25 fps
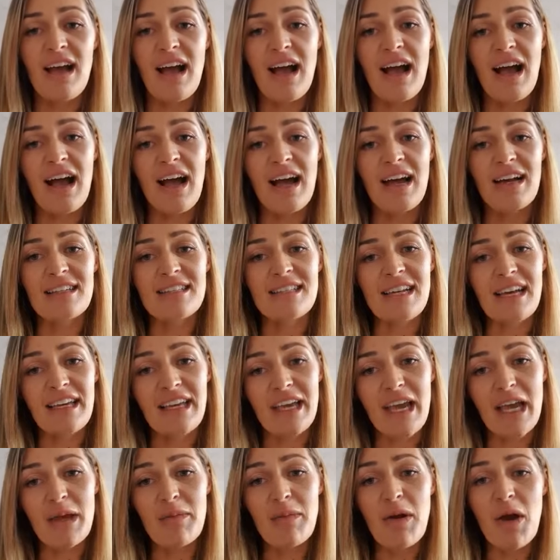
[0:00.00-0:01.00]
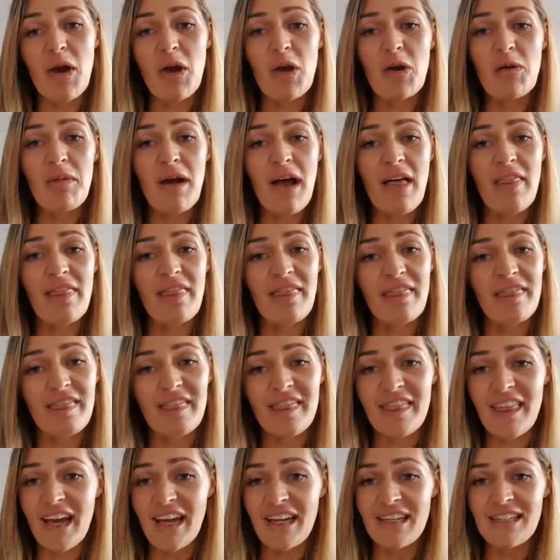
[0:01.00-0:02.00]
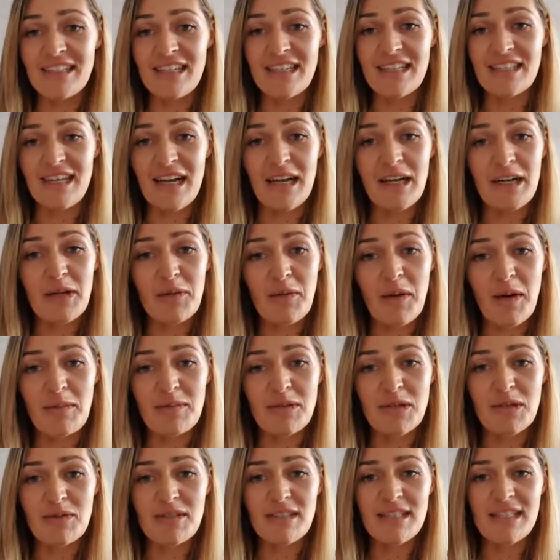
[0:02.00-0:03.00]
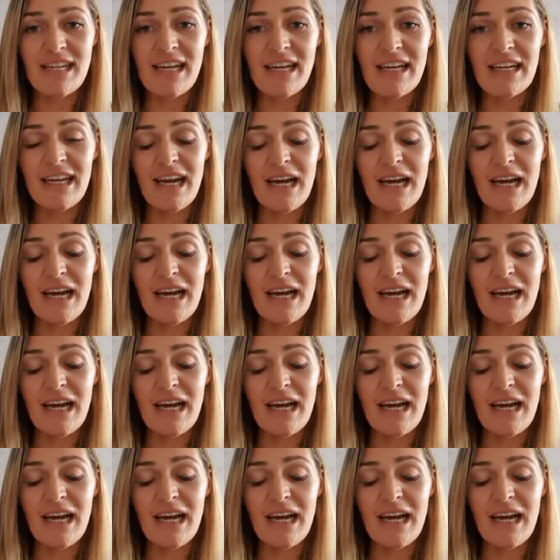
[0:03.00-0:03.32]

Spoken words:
And I came home, and that is exactly what I'm doing today.